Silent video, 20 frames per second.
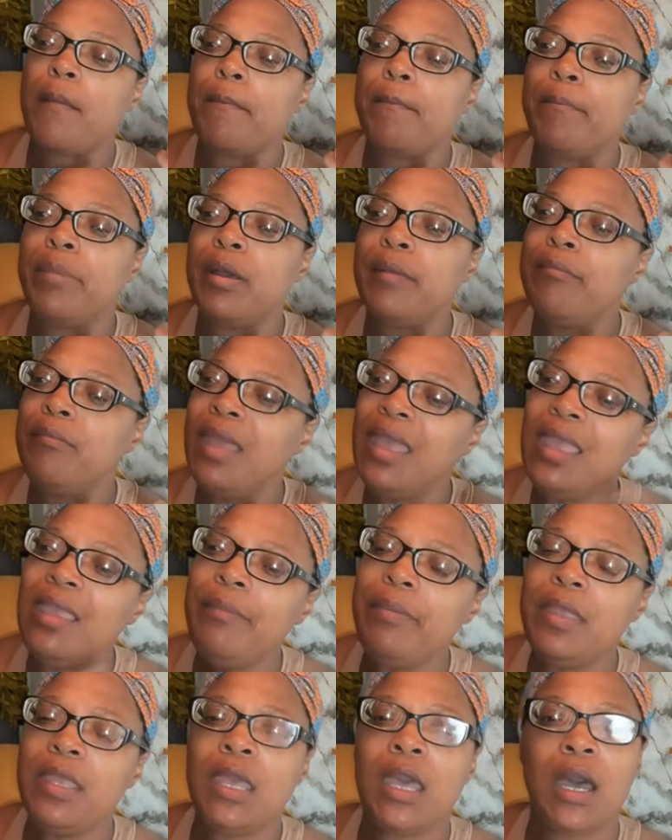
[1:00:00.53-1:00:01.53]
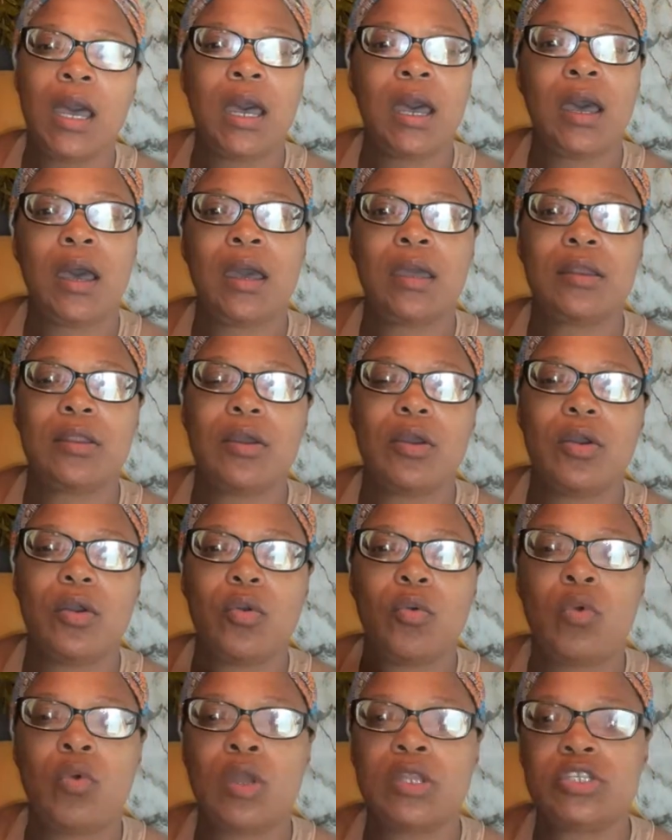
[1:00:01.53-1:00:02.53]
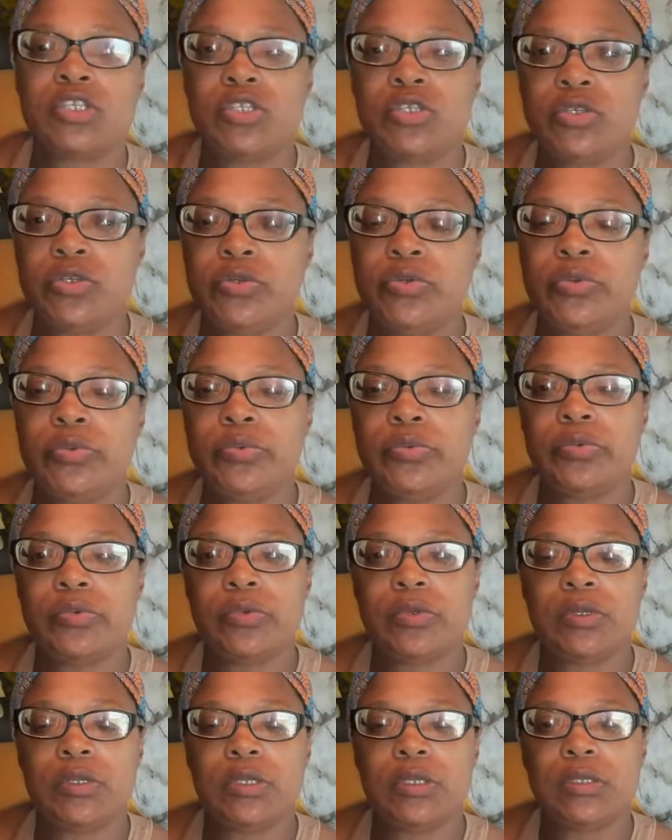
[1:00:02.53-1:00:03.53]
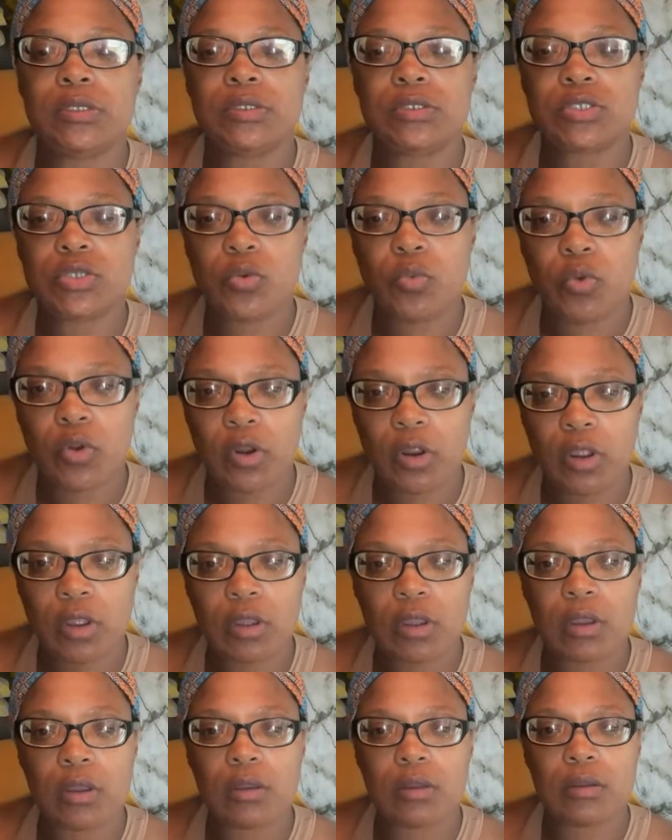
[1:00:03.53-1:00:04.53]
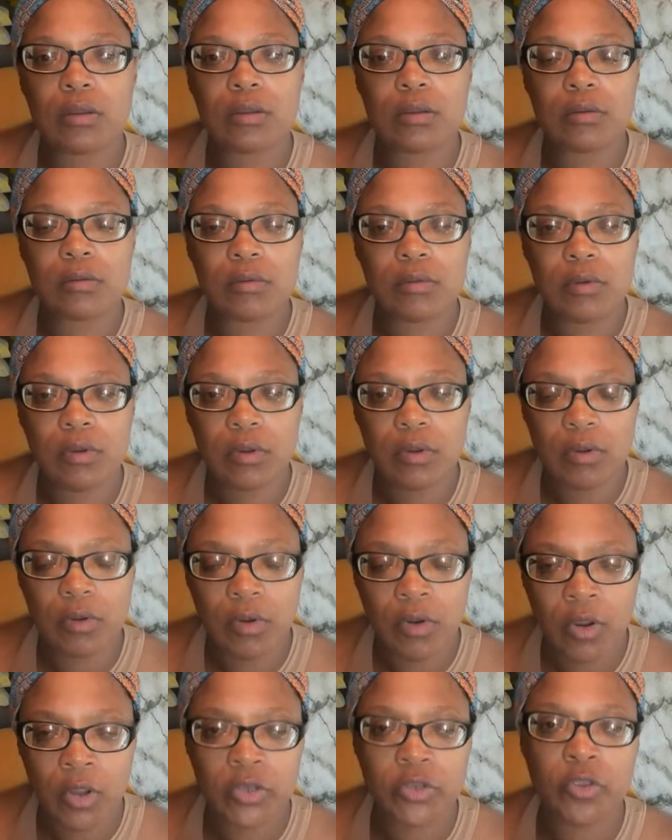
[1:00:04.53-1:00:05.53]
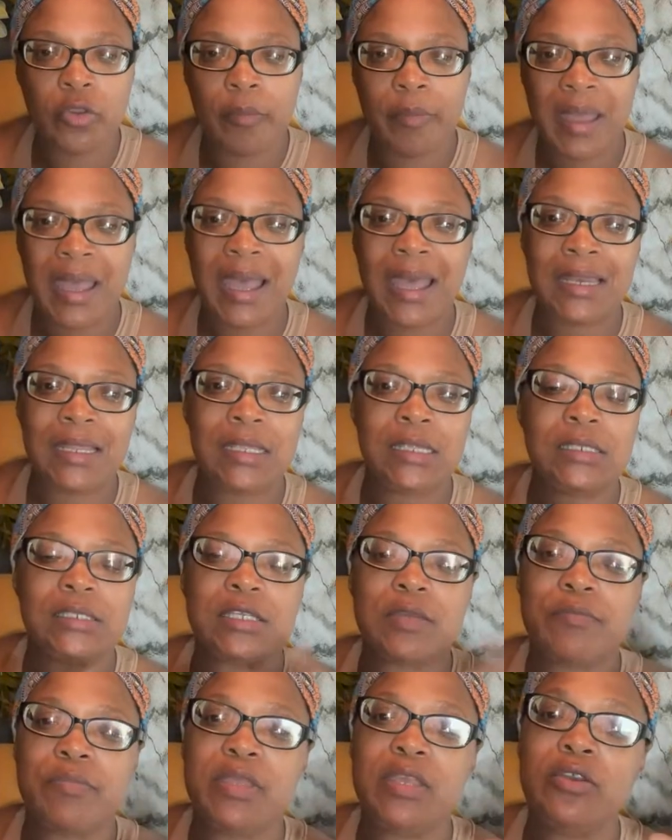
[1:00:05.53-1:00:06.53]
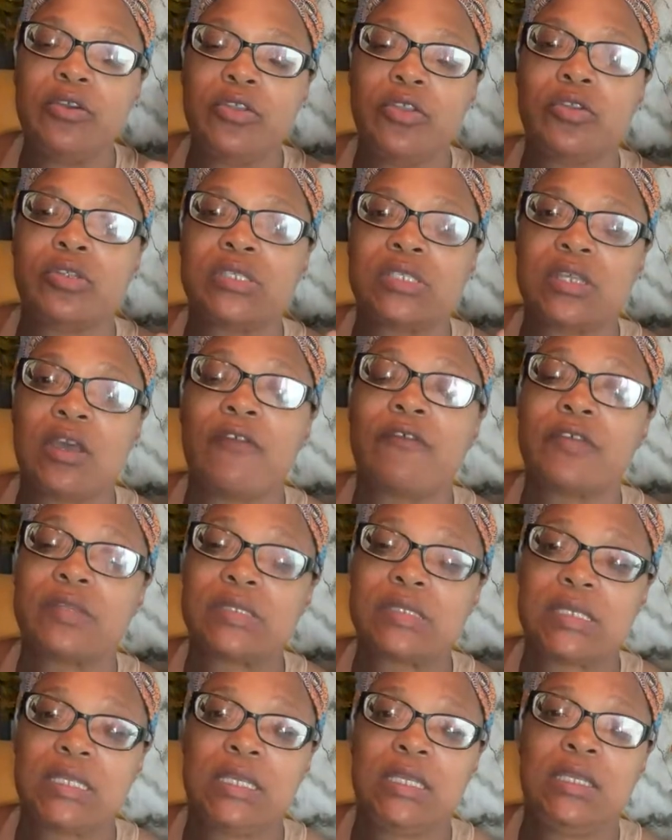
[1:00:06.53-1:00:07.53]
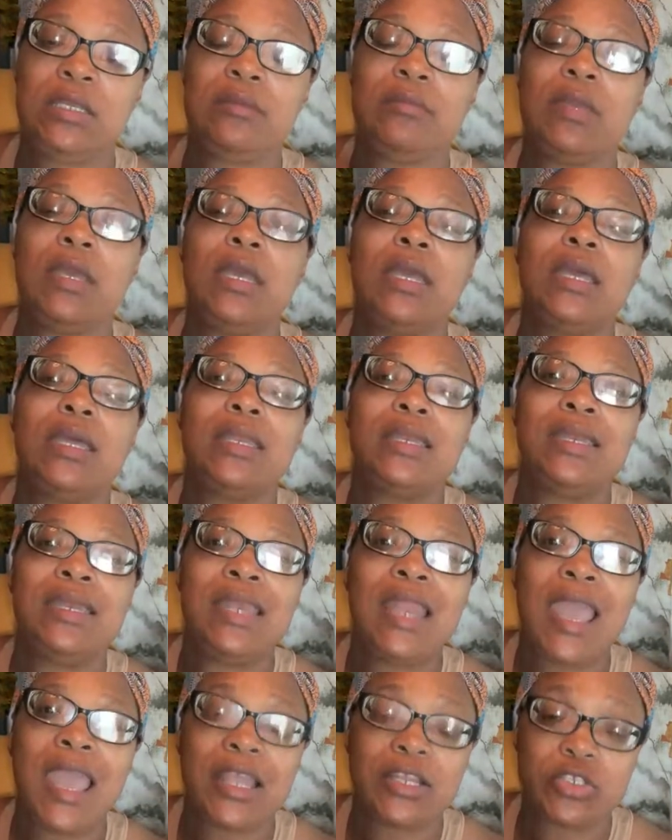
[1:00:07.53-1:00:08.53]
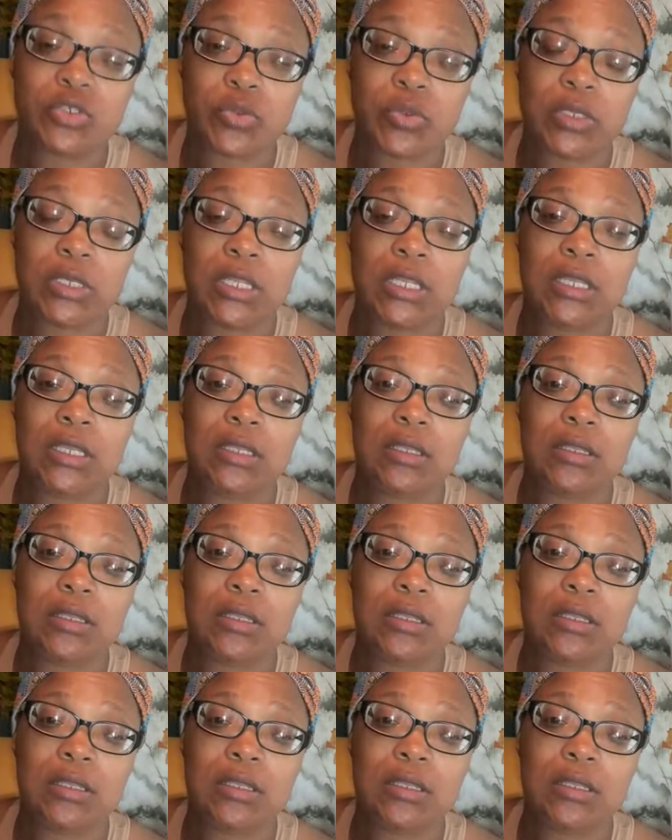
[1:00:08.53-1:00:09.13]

But maybe God wants you to work on your body to build your self-esteem naturally,